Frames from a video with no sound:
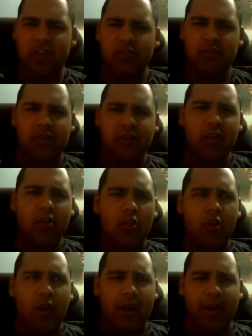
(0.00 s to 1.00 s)
issues,
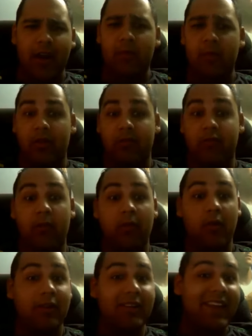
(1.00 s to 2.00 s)
a Caribbean
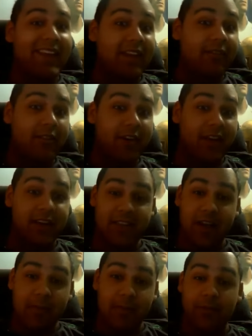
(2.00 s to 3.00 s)
Football League, for an
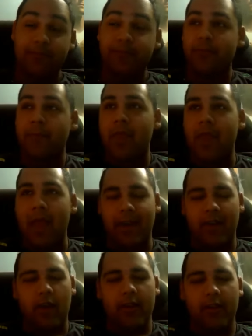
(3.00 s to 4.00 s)
example, and
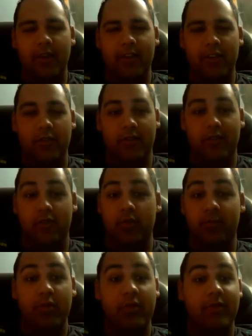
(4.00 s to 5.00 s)
other issues,
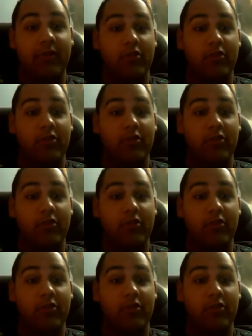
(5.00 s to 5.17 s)
previewing